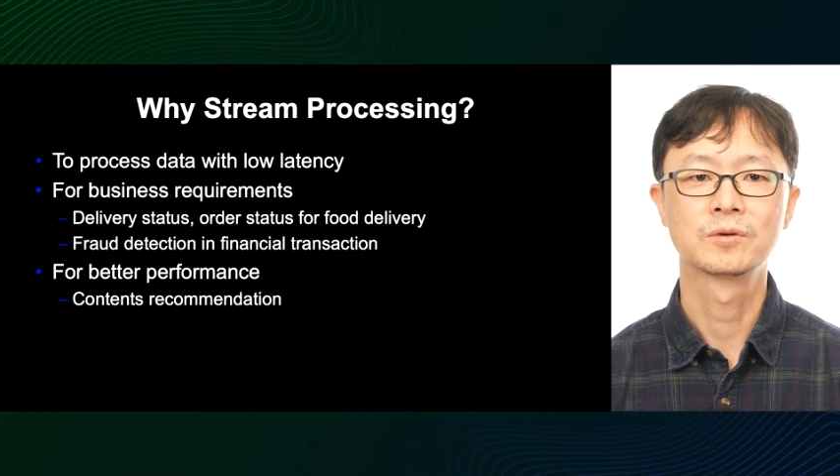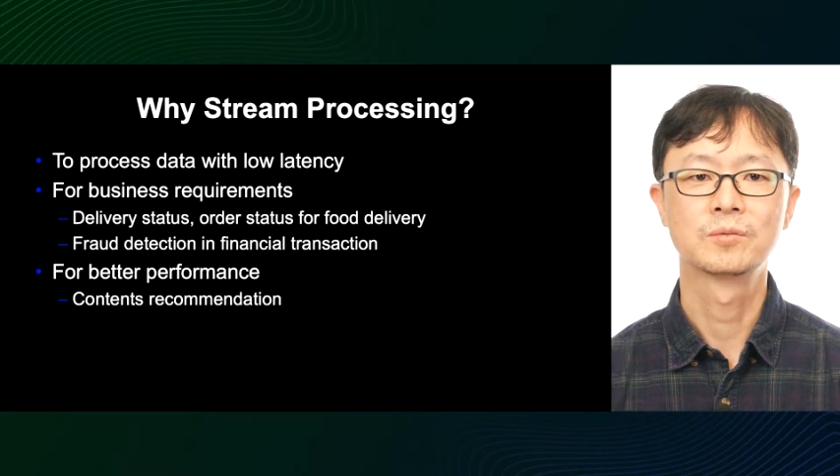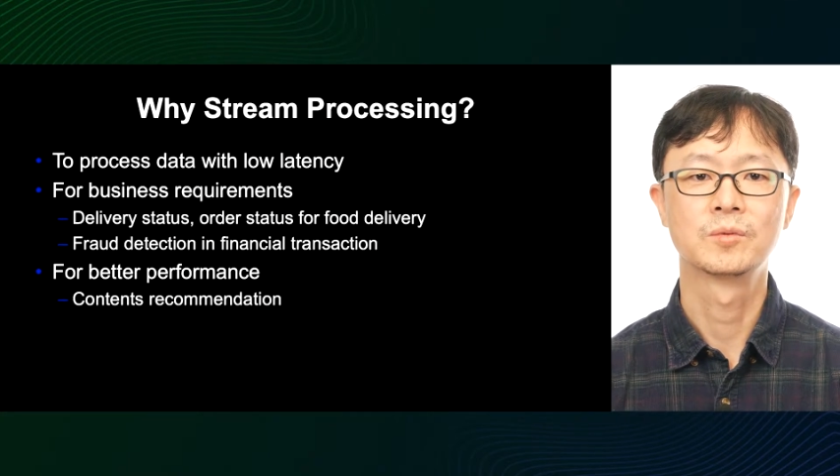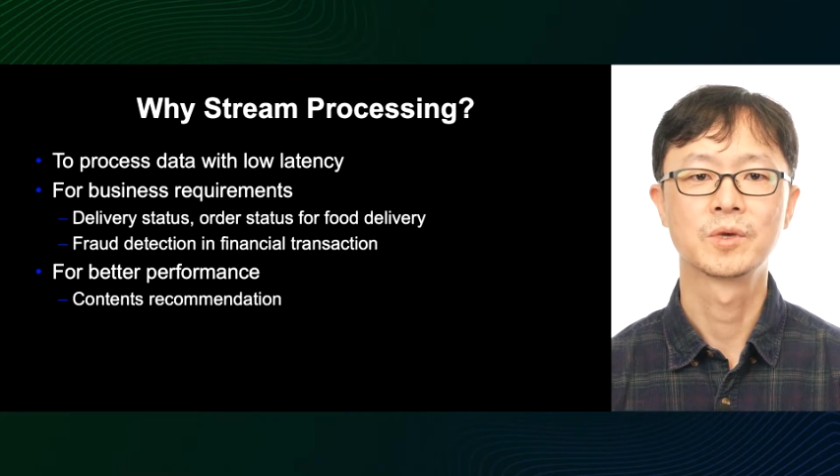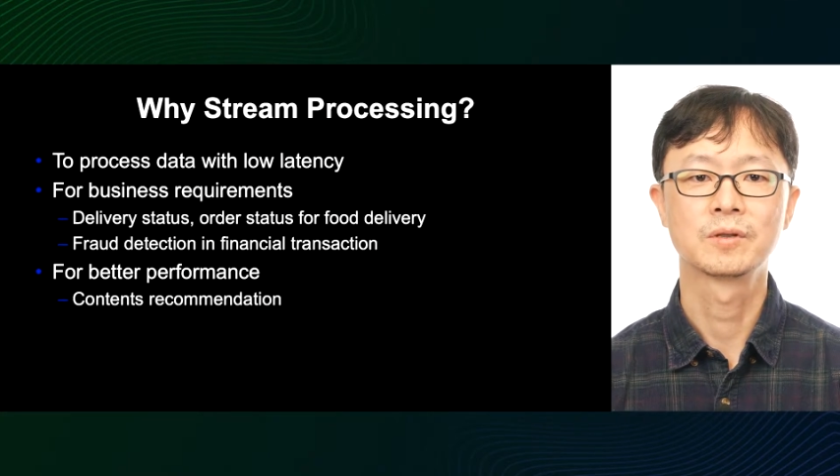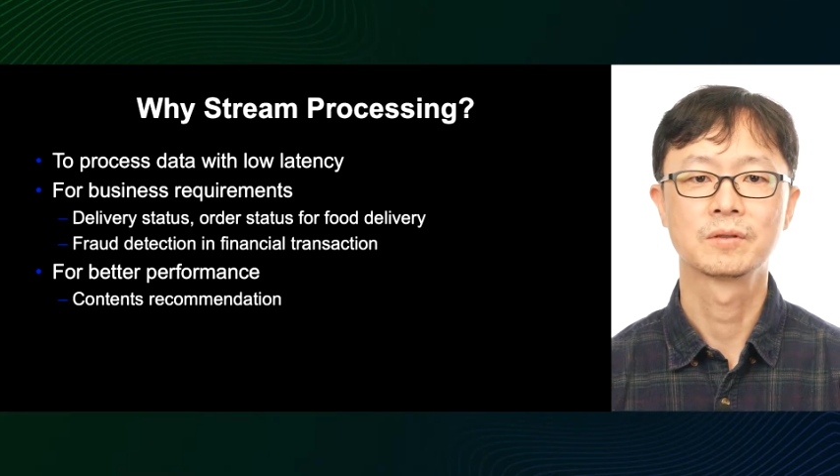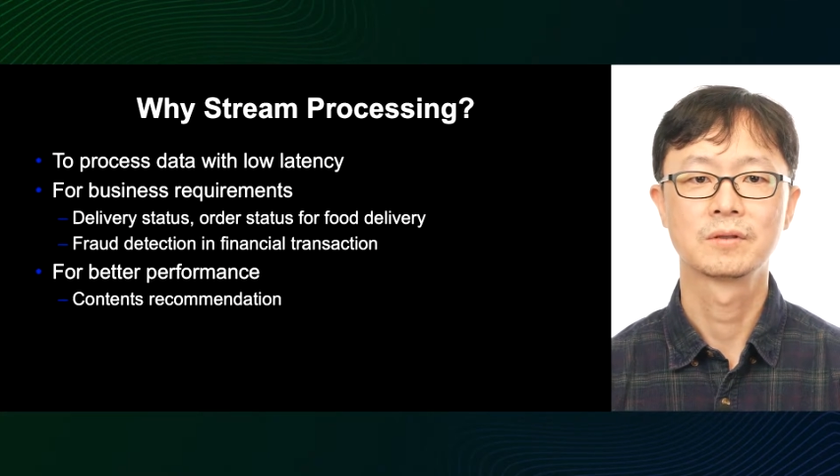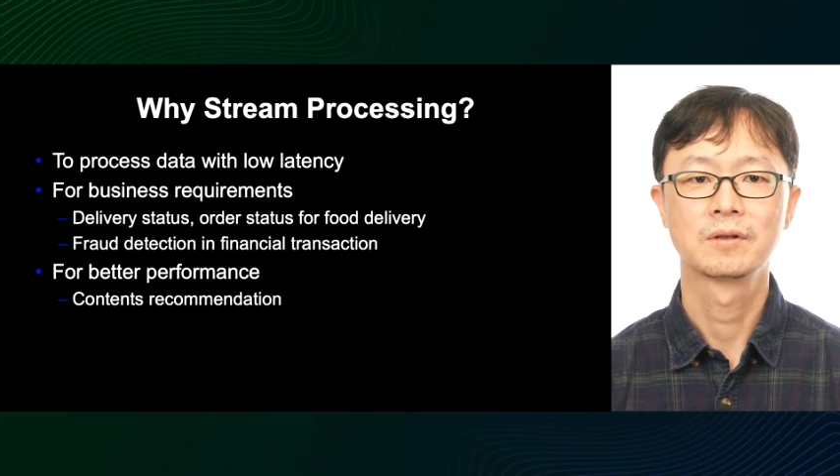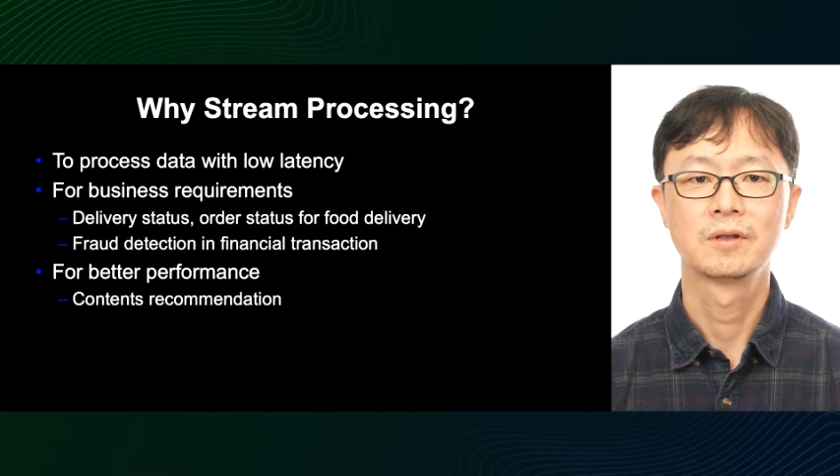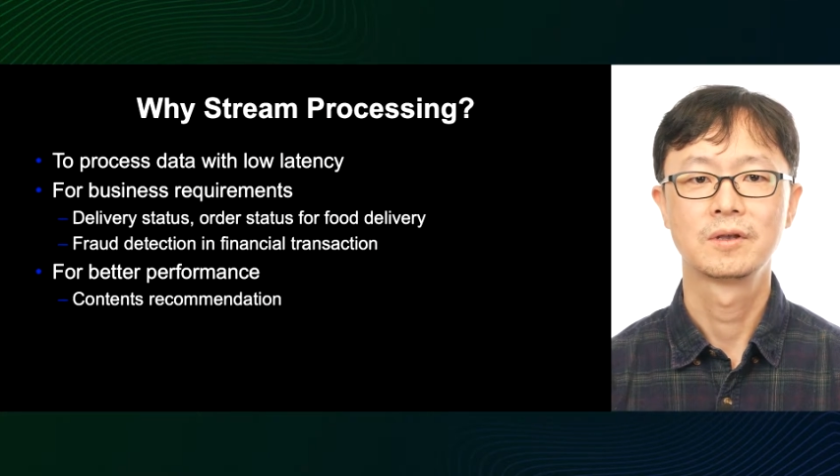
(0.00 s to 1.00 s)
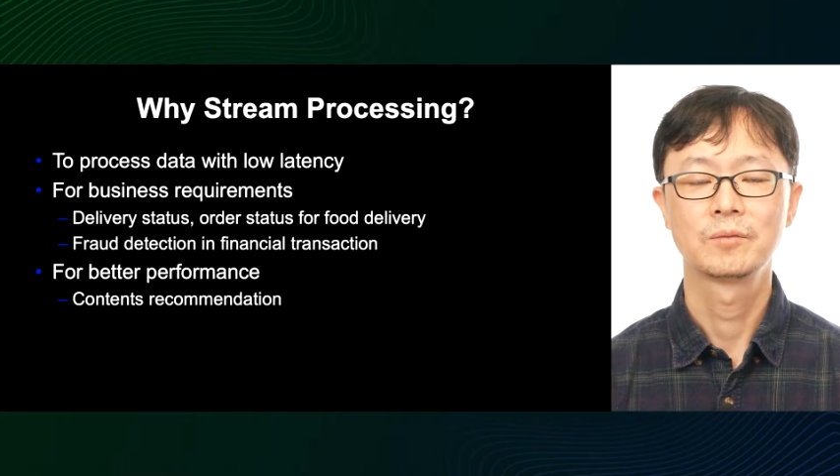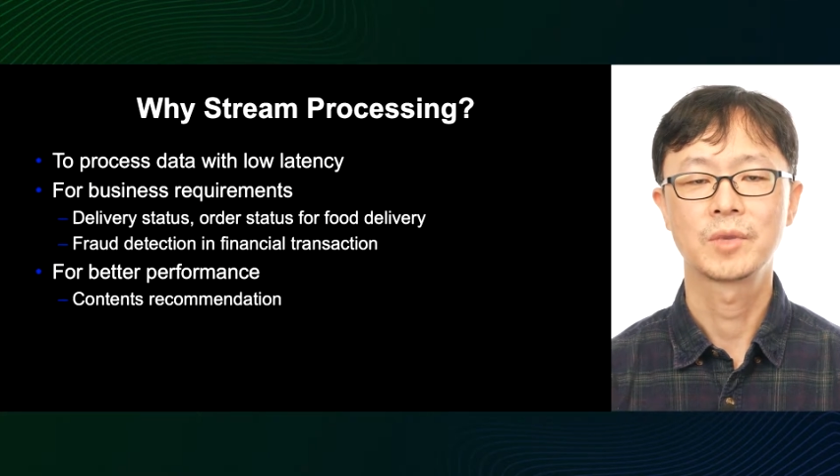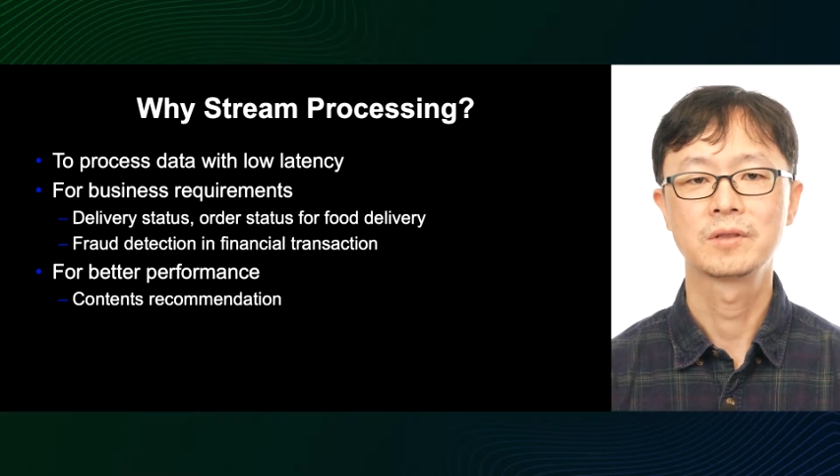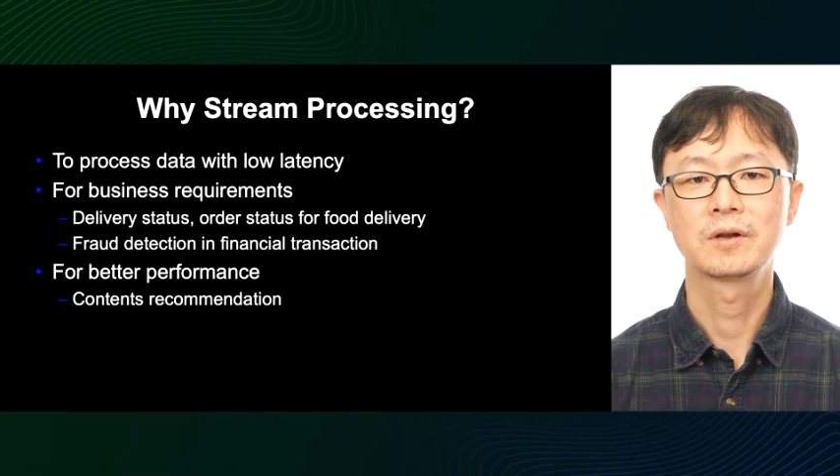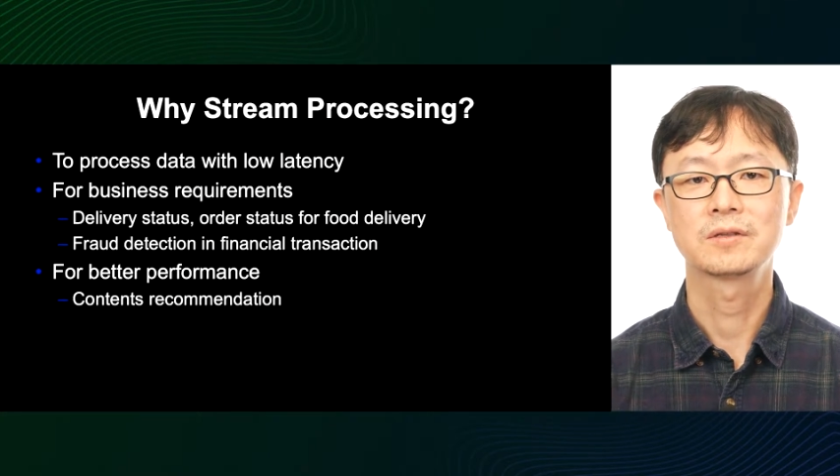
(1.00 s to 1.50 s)
delivery
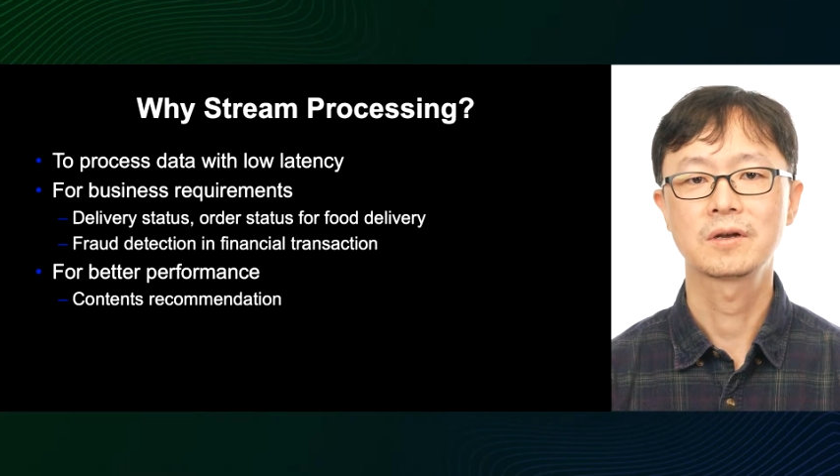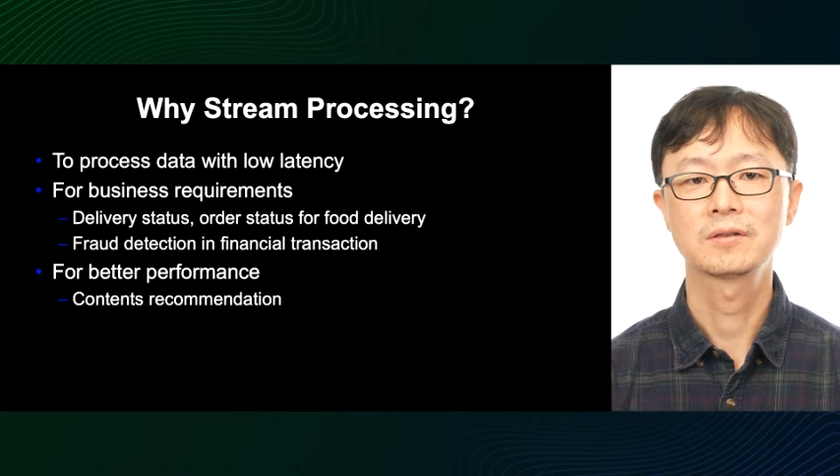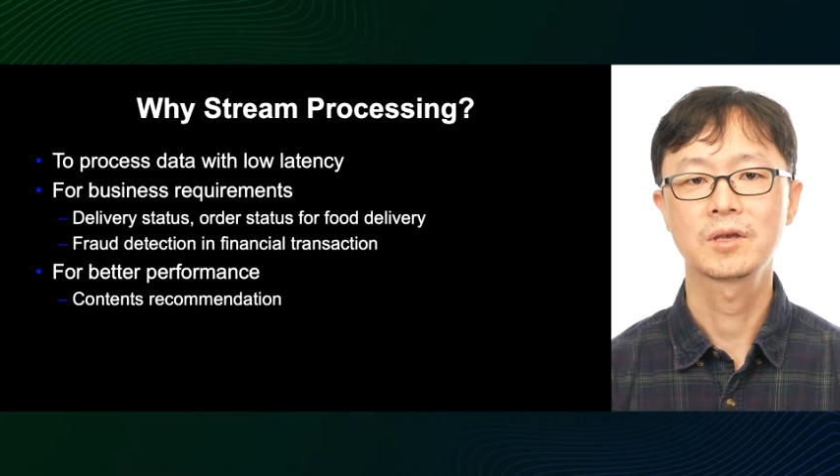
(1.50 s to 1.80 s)
business.